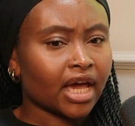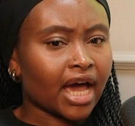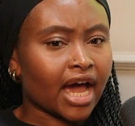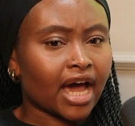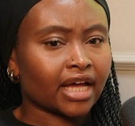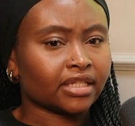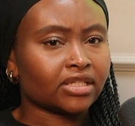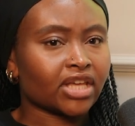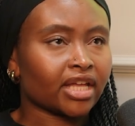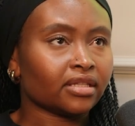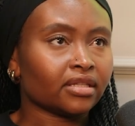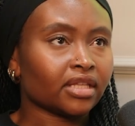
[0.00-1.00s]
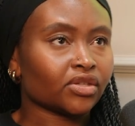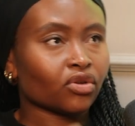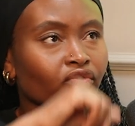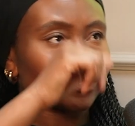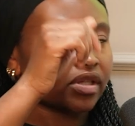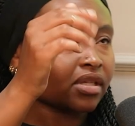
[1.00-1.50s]
And then there's sort
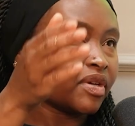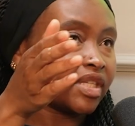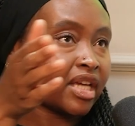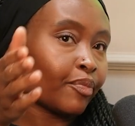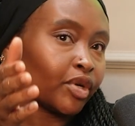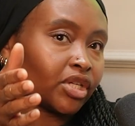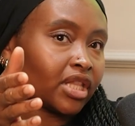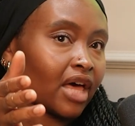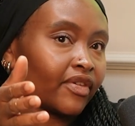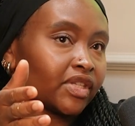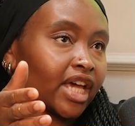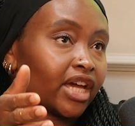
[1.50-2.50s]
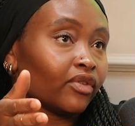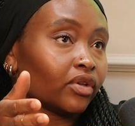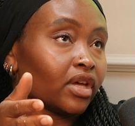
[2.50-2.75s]
of something separate to that that's Avon.